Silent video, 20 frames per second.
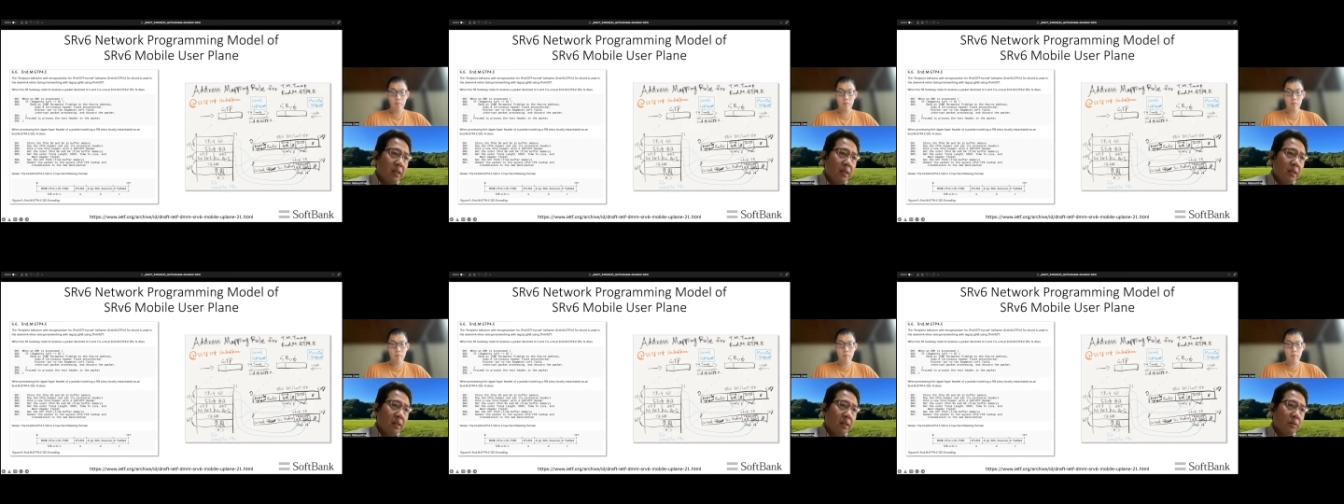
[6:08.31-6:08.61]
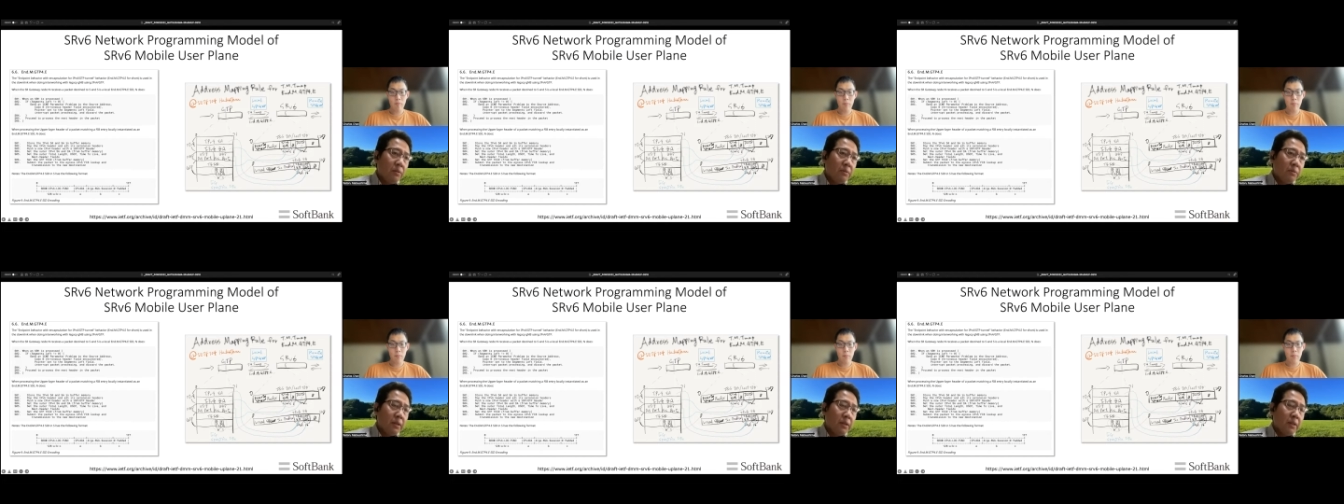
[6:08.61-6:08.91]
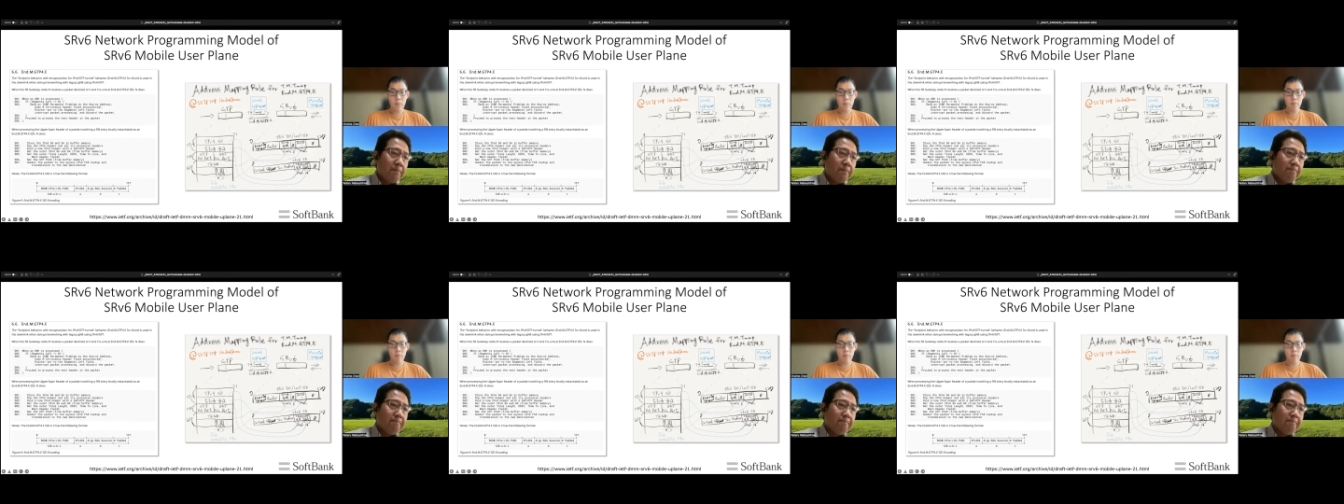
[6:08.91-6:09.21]
on the
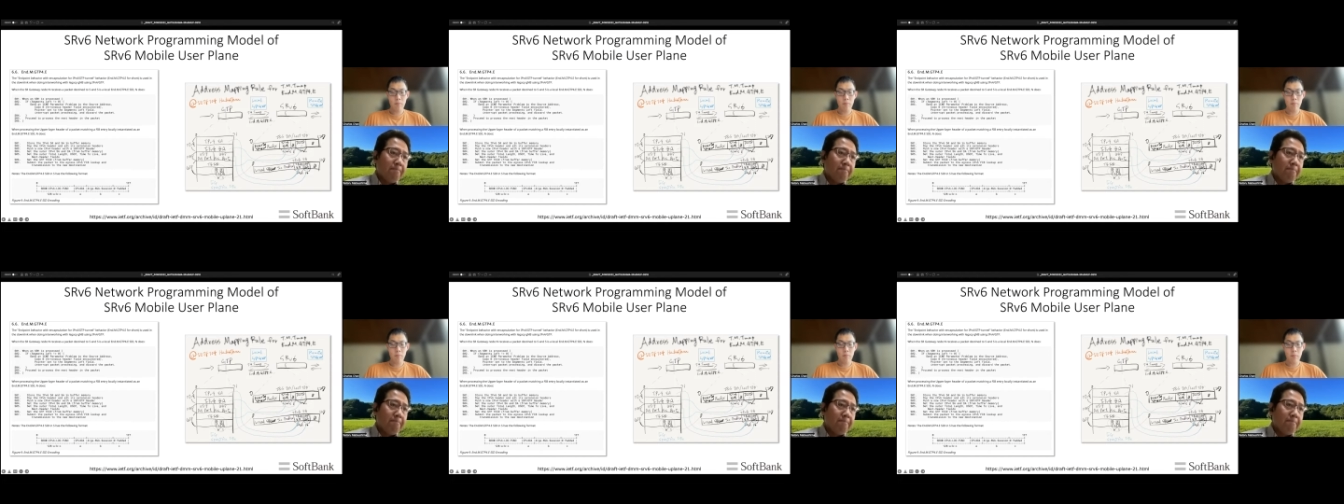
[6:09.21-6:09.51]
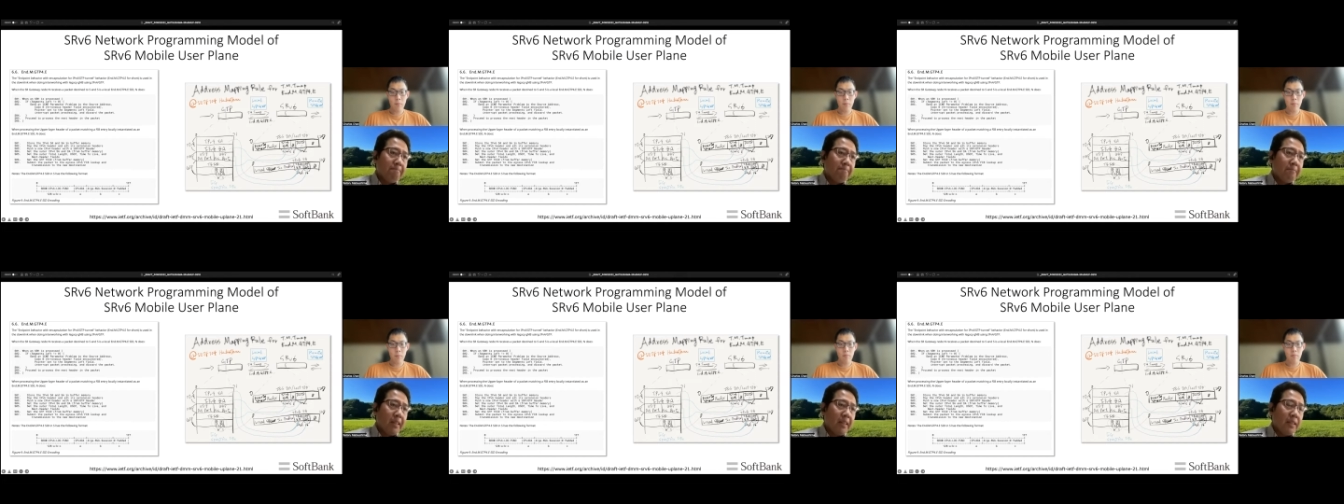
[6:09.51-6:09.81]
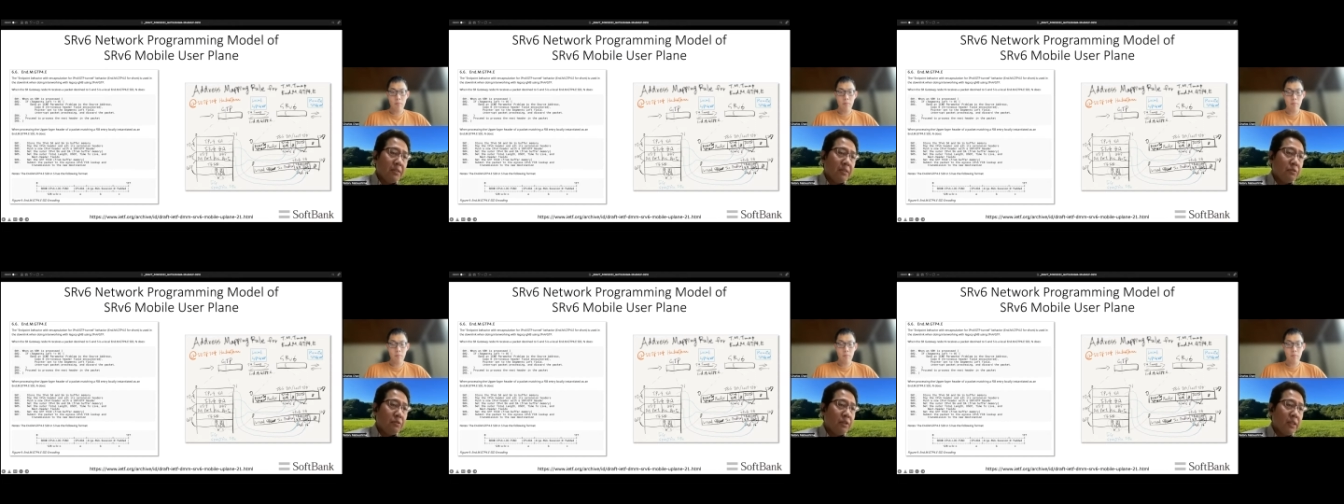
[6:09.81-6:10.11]

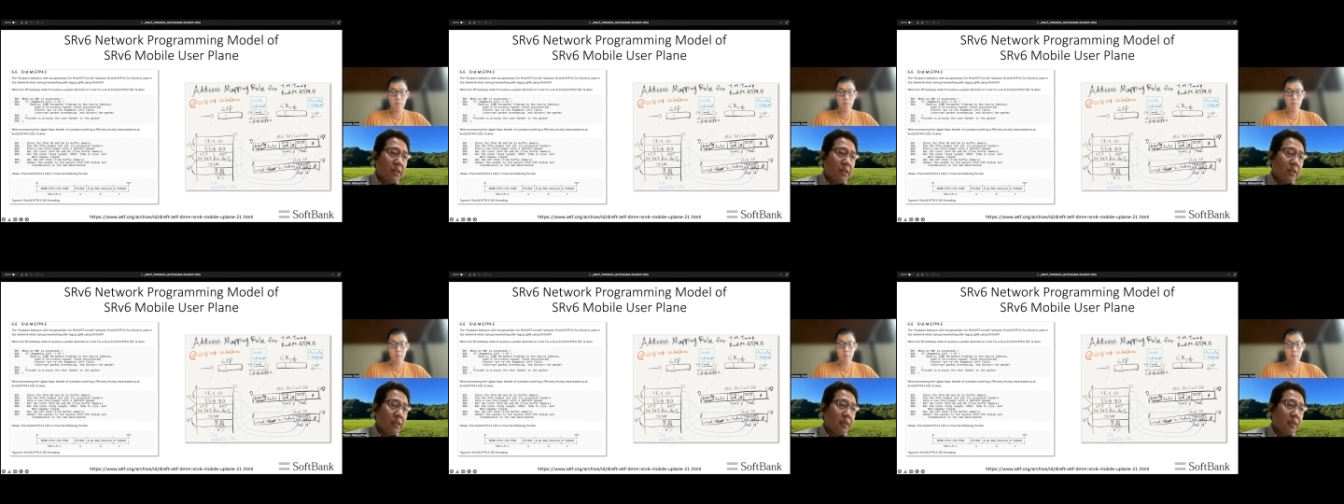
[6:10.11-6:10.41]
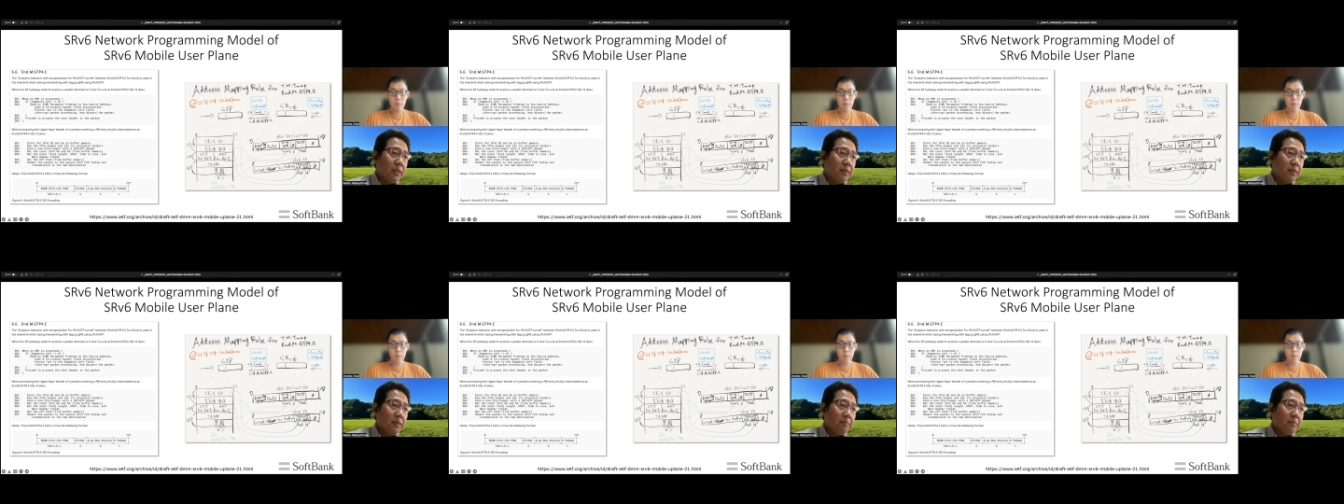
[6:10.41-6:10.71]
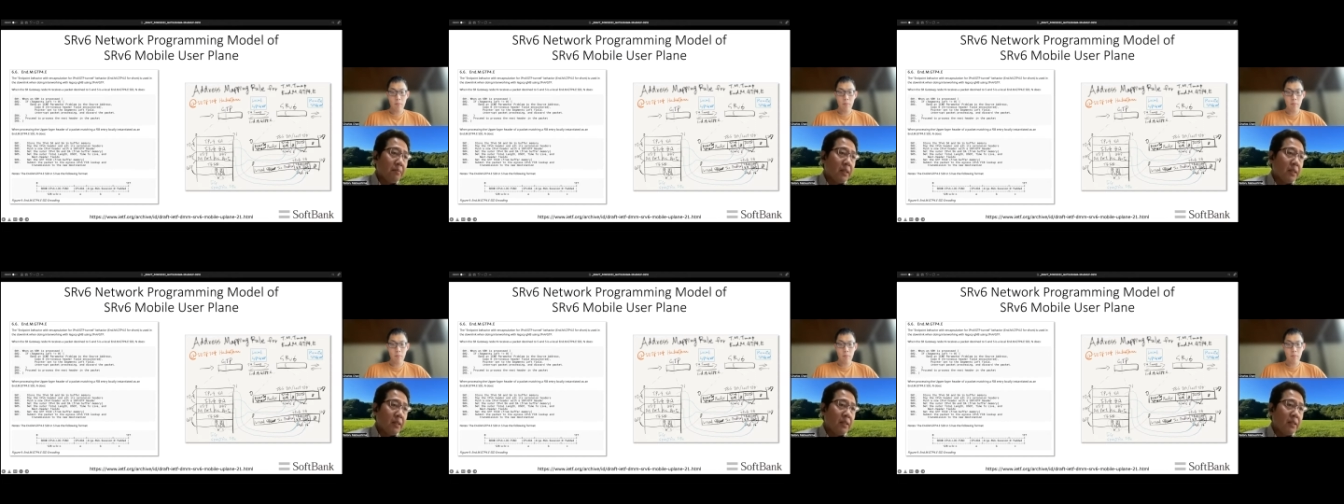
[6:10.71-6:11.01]
3
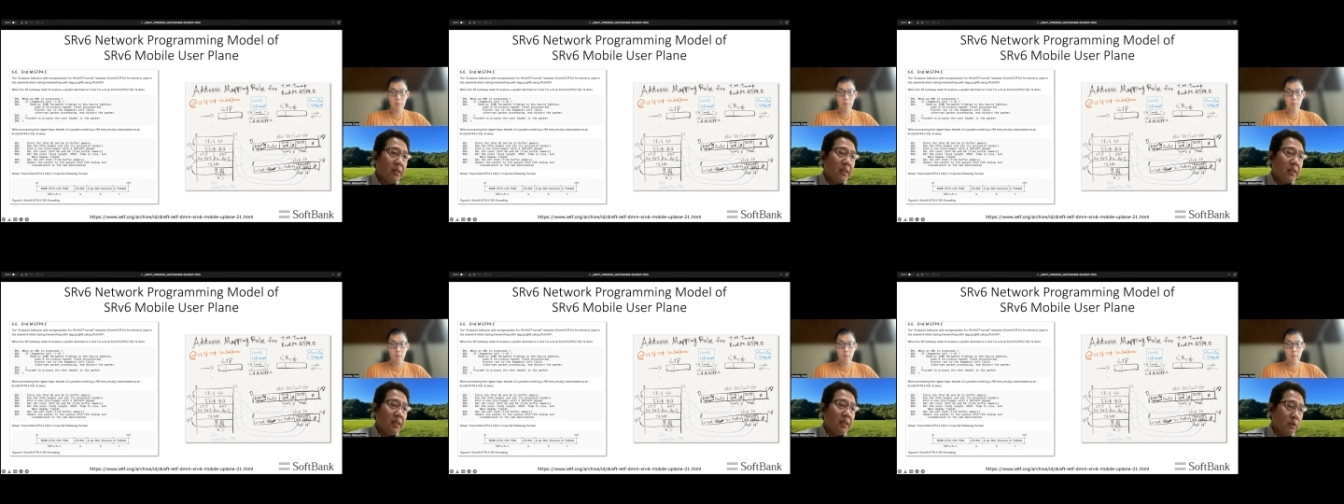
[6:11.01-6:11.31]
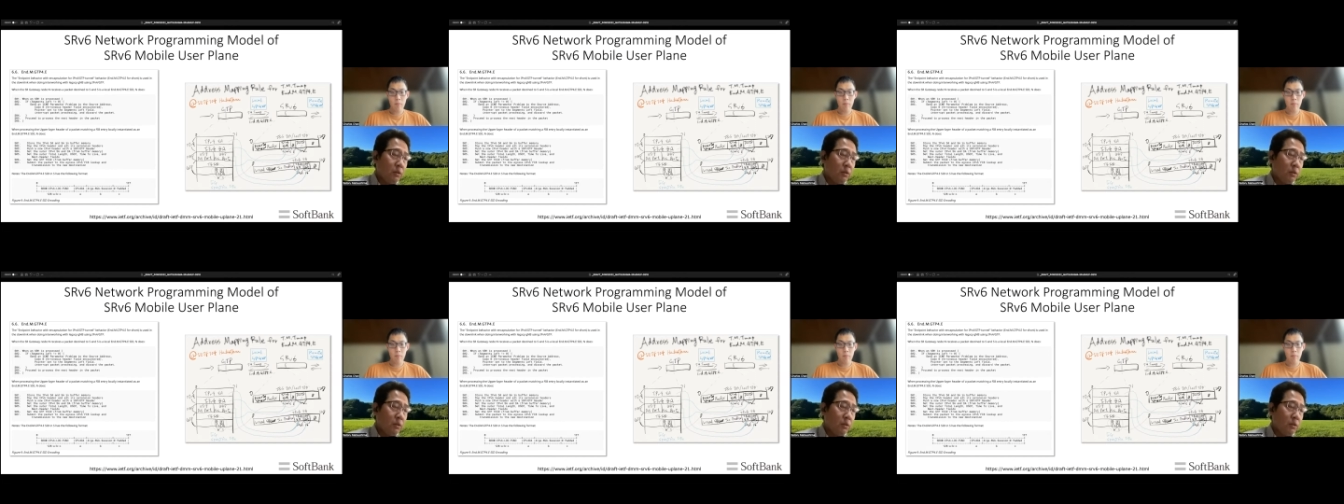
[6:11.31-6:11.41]
years ago.